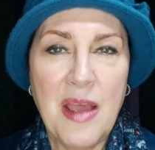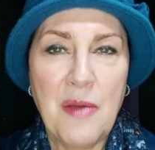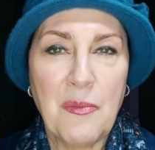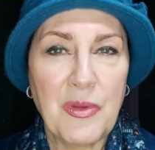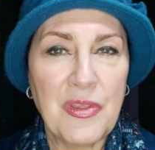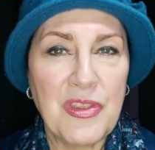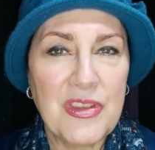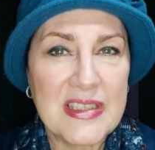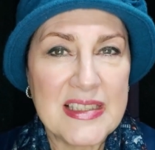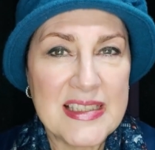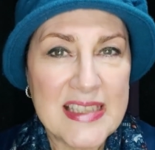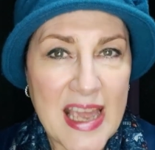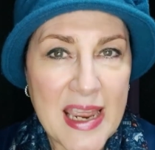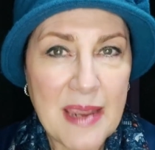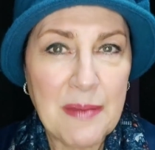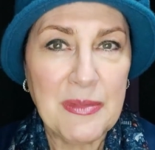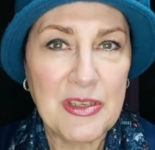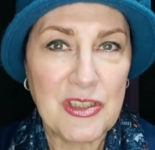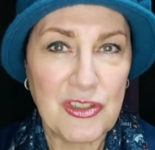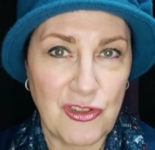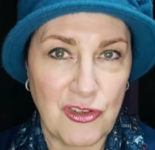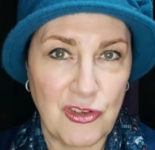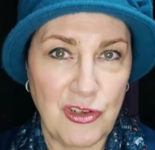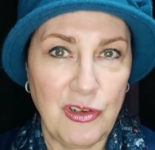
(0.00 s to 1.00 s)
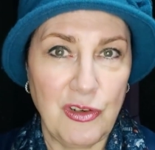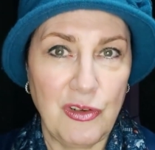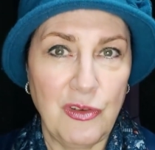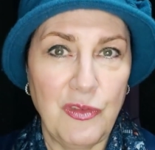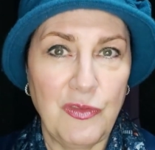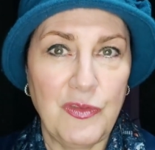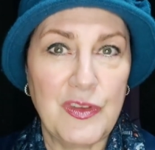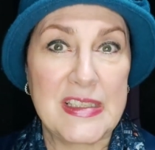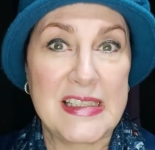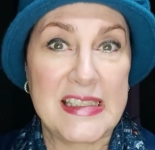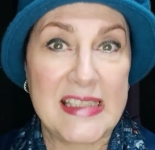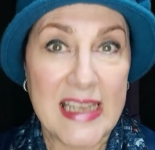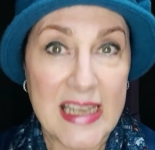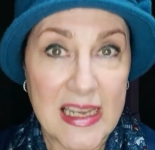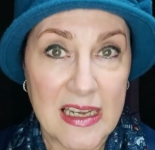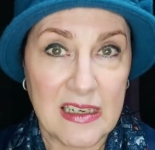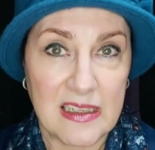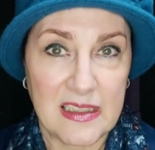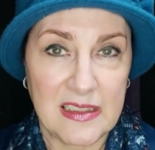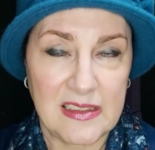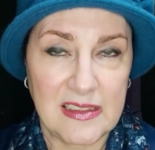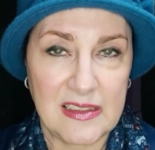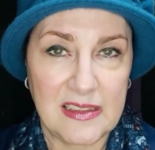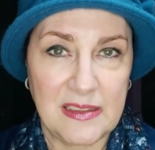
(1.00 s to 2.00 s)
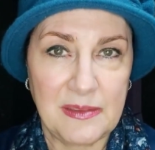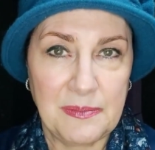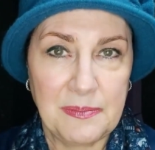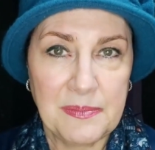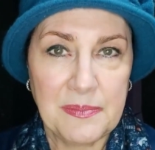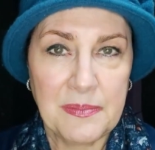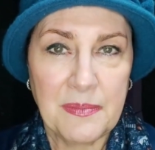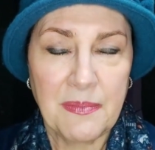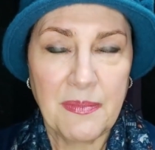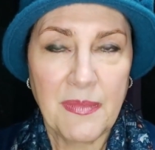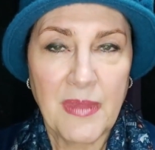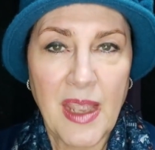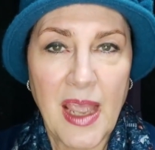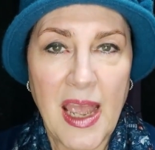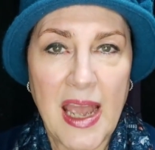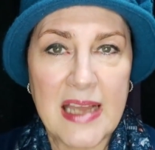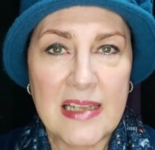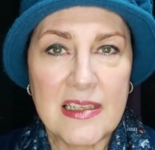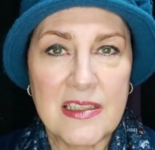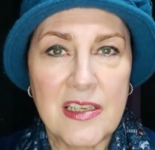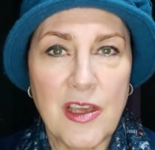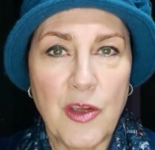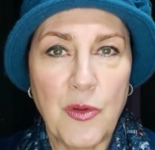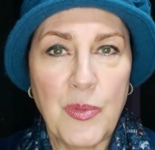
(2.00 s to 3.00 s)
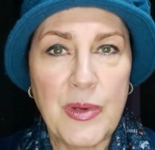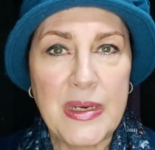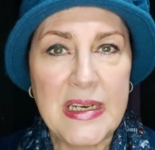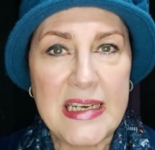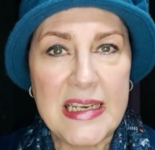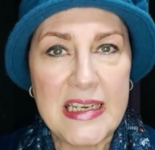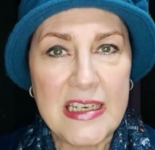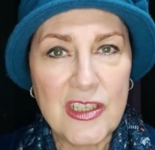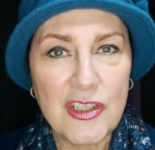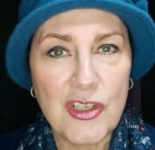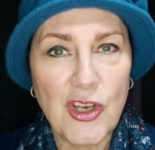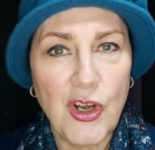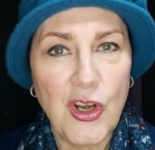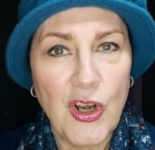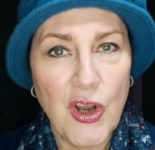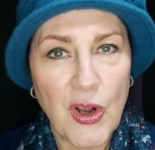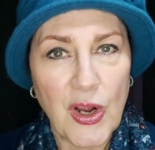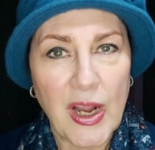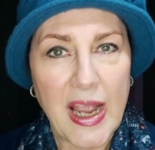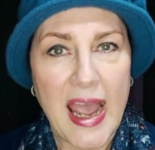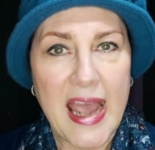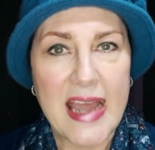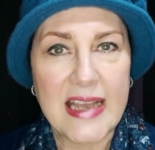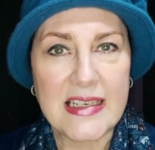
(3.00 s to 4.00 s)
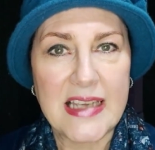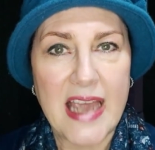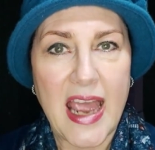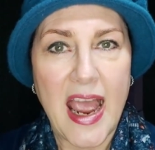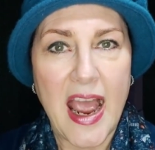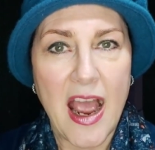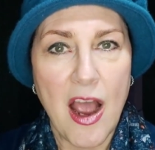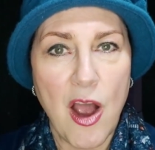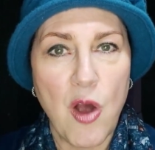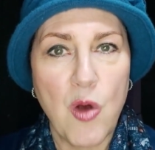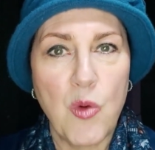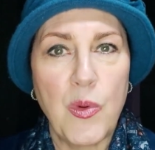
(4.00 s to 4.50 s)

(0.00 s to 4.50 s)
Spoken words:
But the same is true for singers, and so we need to look at how